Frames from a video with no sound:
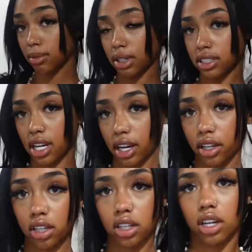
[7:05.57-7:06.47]
be
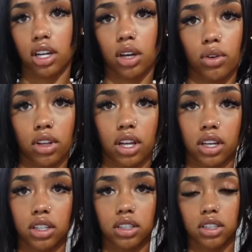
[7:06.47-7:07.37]
tighter and
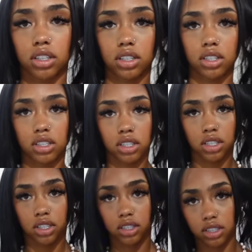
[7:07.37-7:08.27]
like
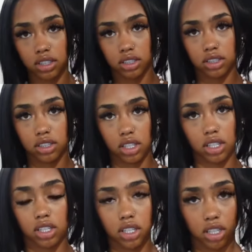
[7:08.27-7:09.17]
sit.
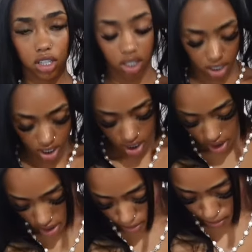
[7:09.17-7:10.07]

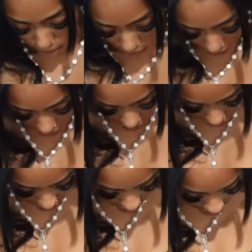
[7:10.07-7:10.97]
But I really love
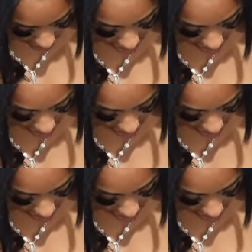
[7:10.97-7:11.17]
it. And it's